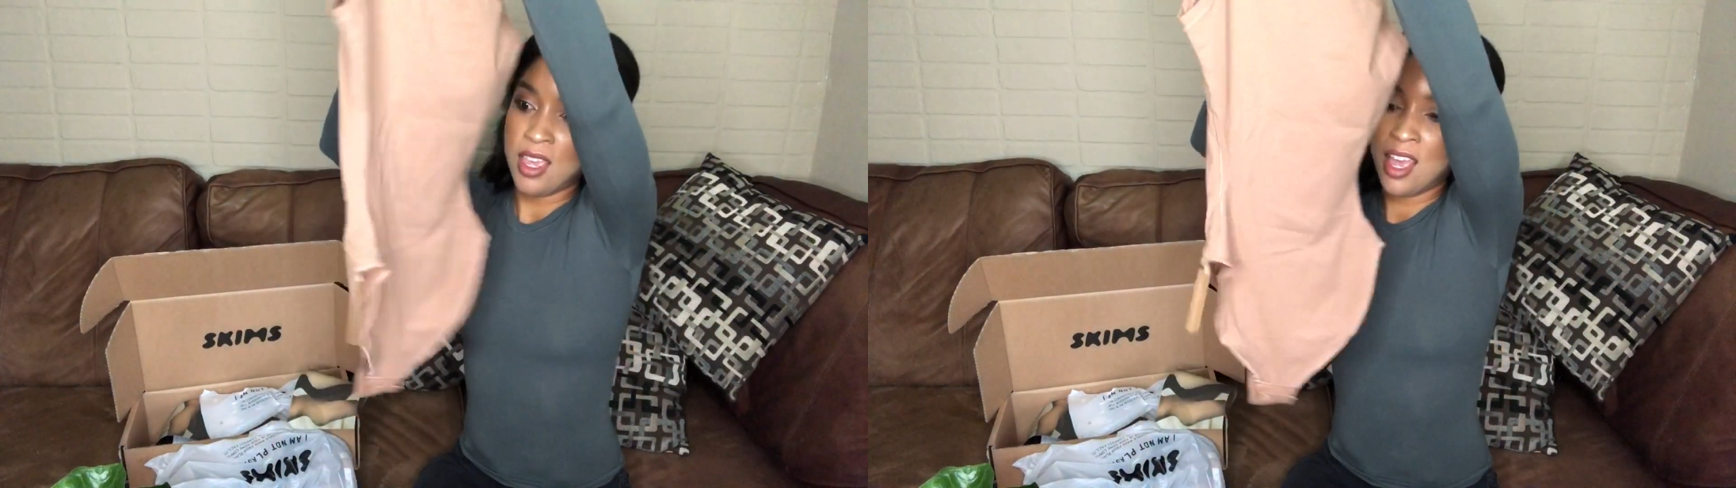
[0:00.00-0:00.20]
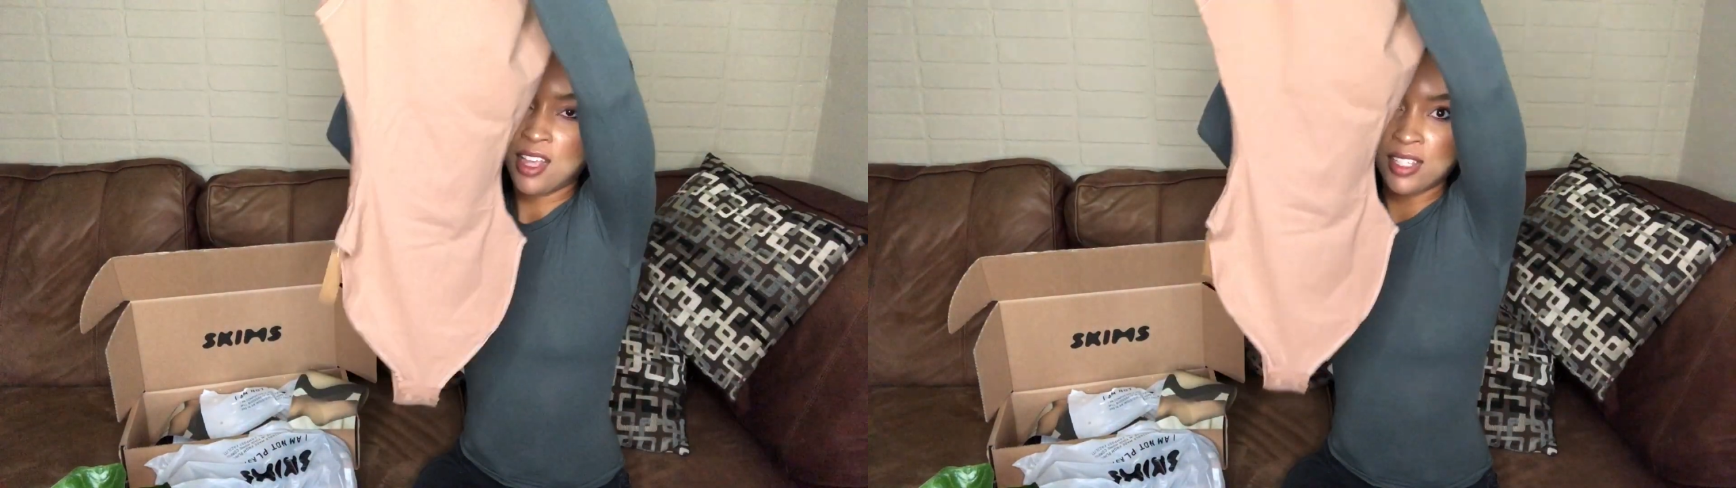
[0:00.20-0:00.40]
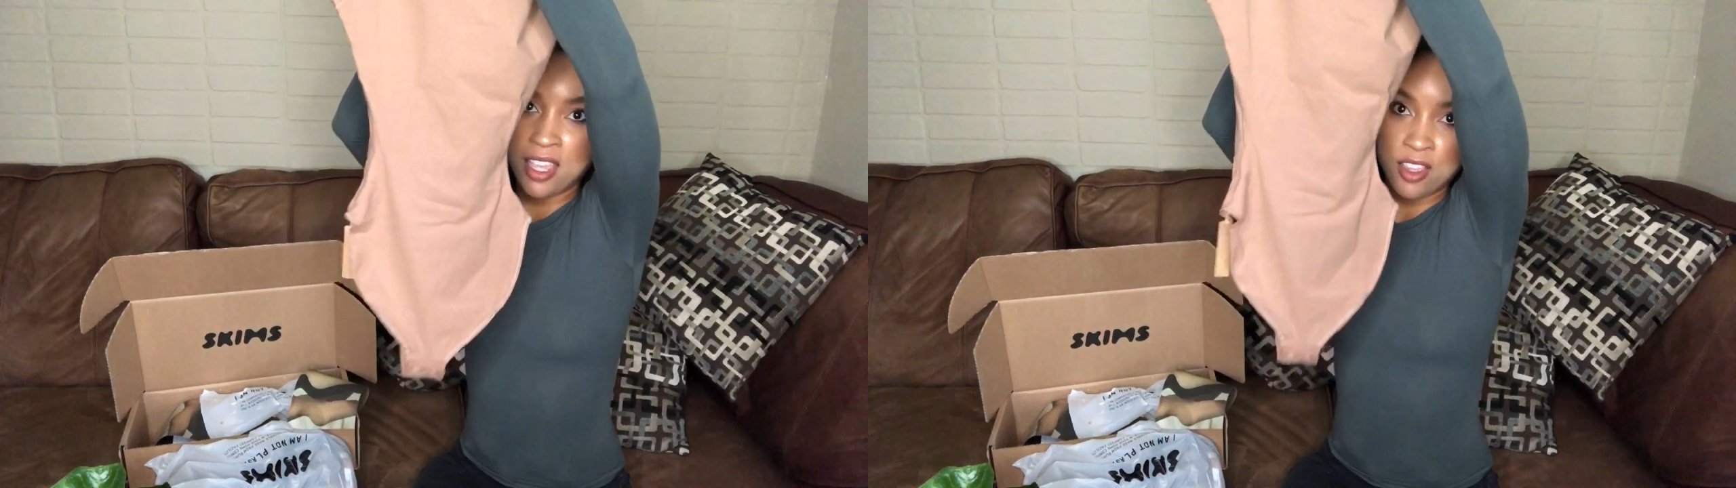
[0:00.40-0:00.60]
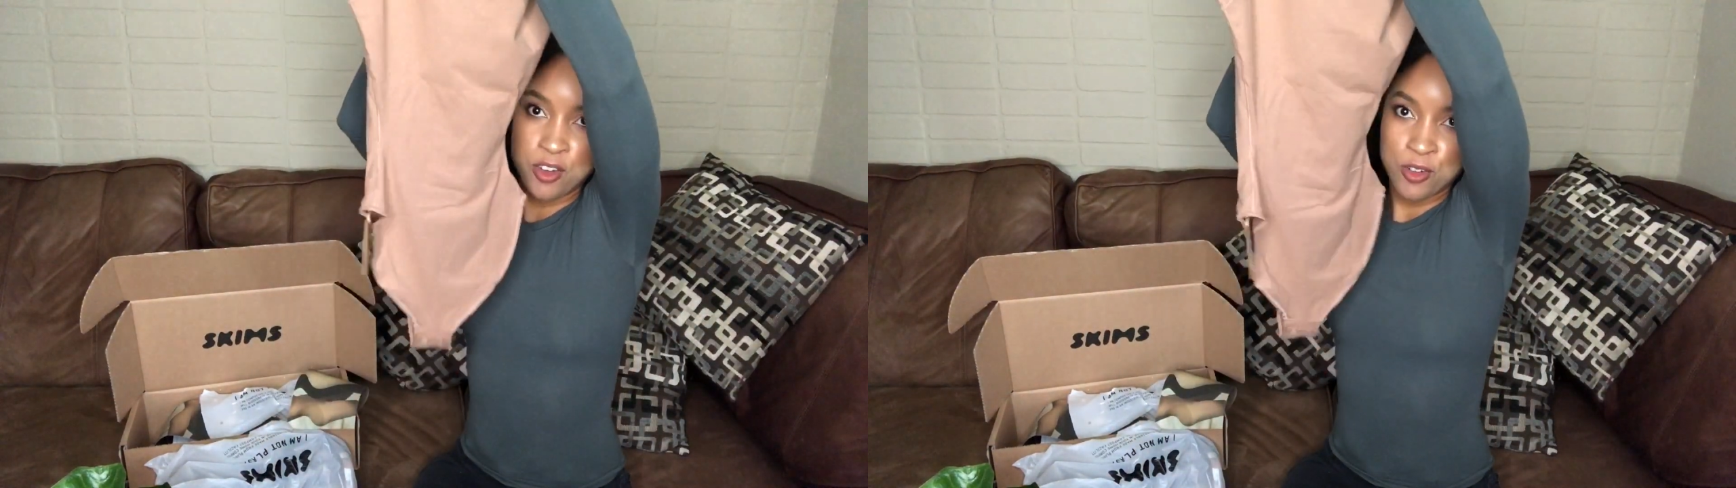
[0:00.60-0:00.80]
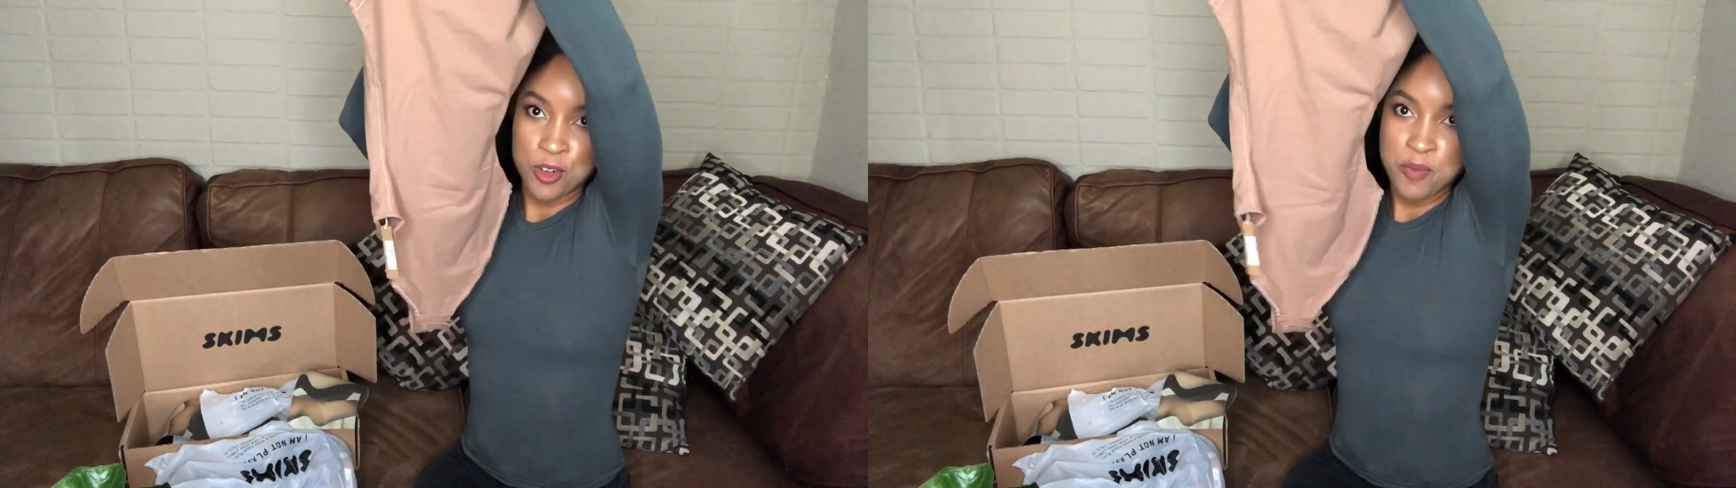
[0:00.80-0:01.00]
has a
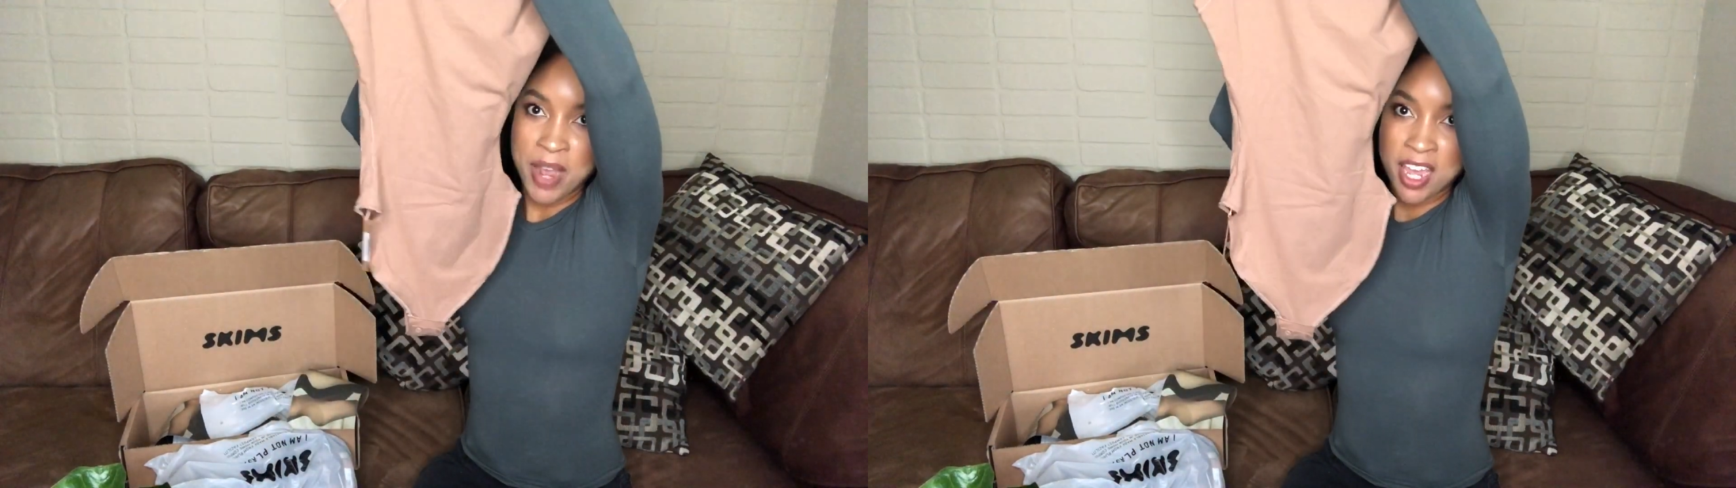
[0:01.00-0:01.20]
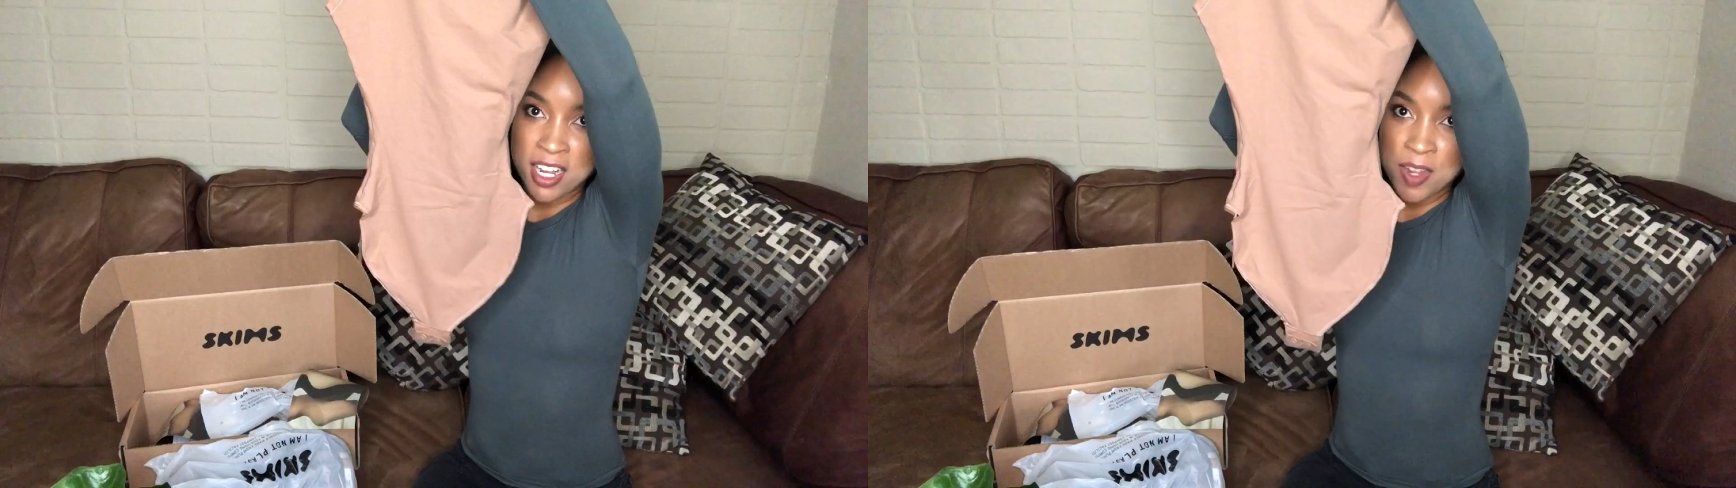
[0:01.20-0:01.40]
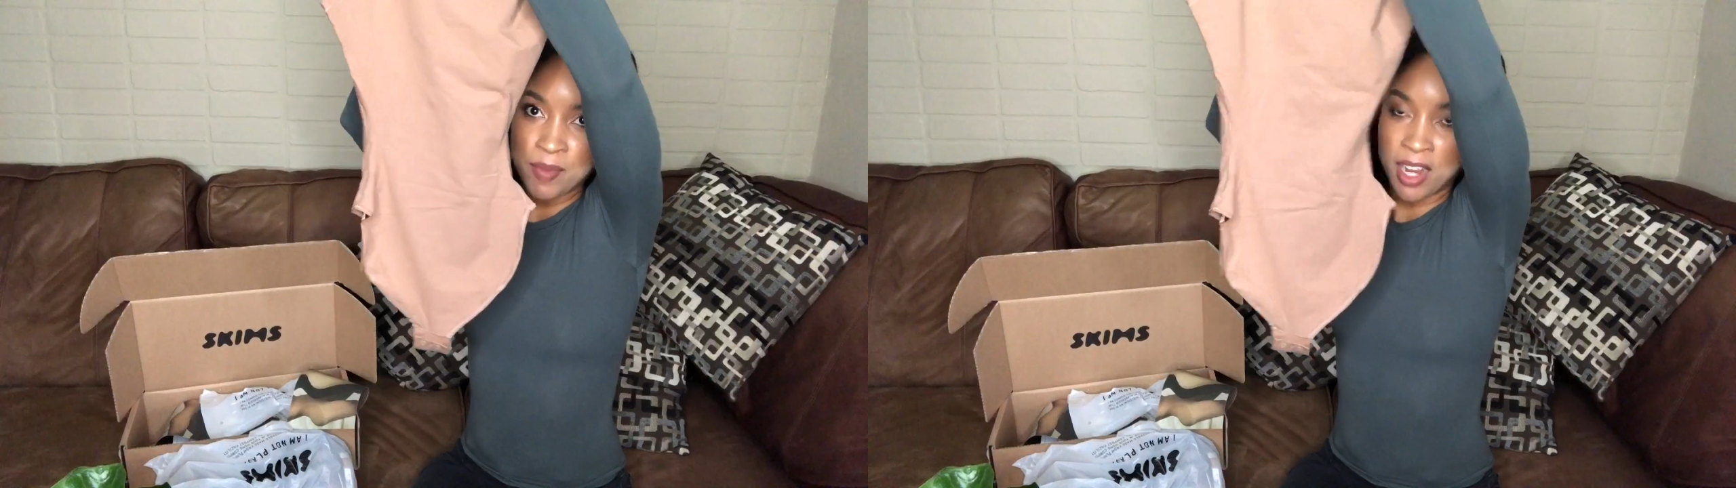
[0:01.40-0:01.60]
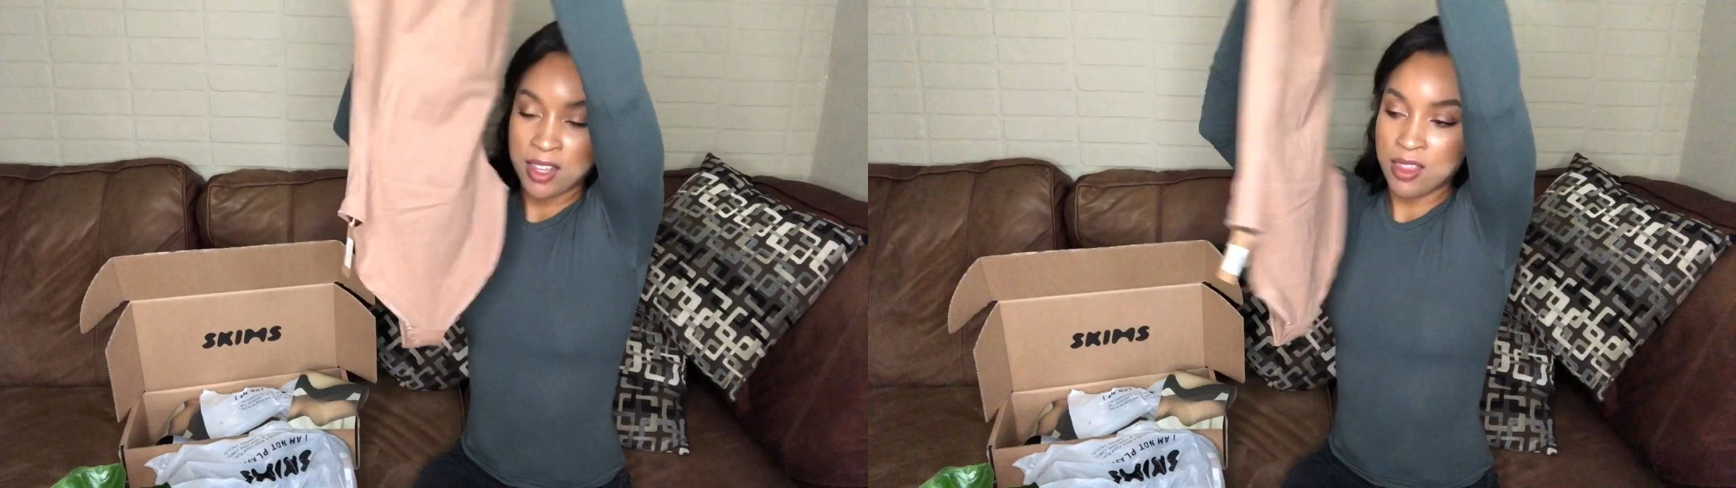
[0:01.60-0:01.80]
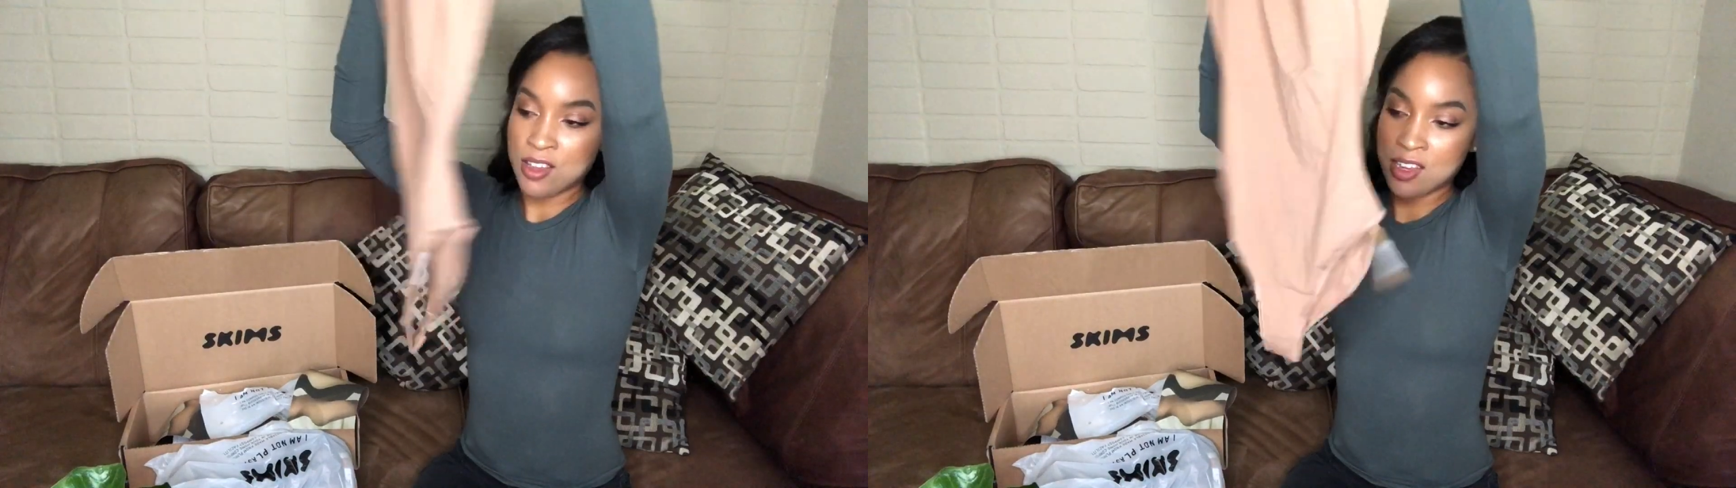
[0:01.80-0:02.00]
crew bottom, not a
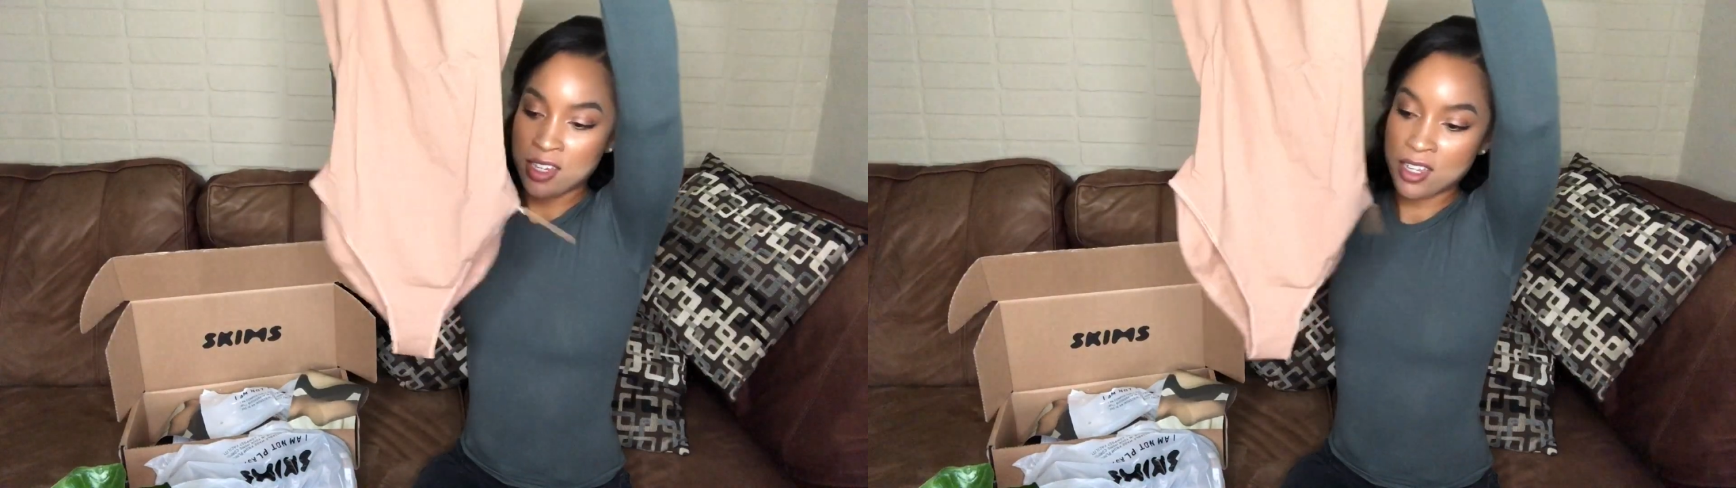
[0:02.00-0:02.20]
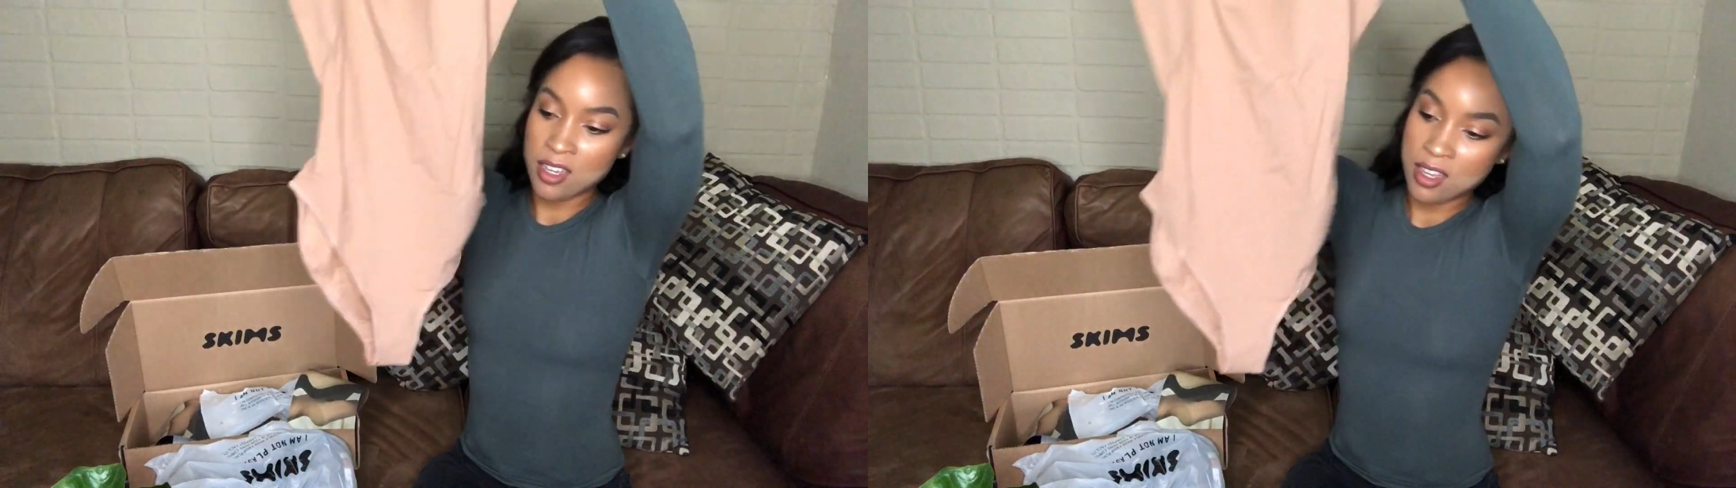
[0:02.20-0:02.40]
thong.